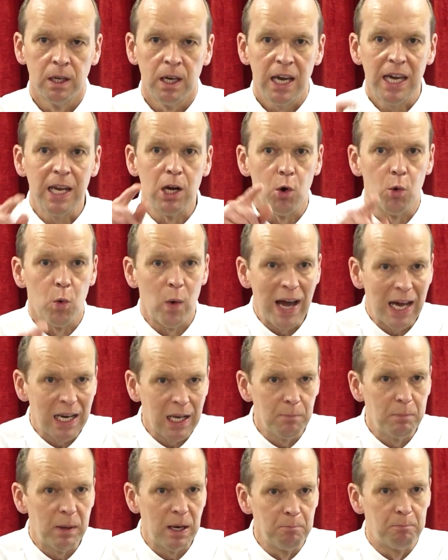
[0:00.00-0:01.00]
He'd
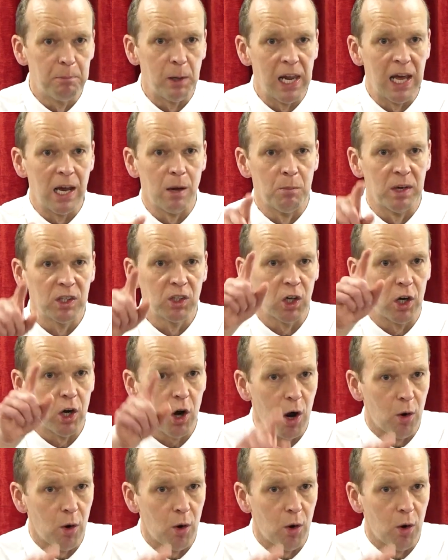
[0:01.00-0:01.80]
already been playing with it,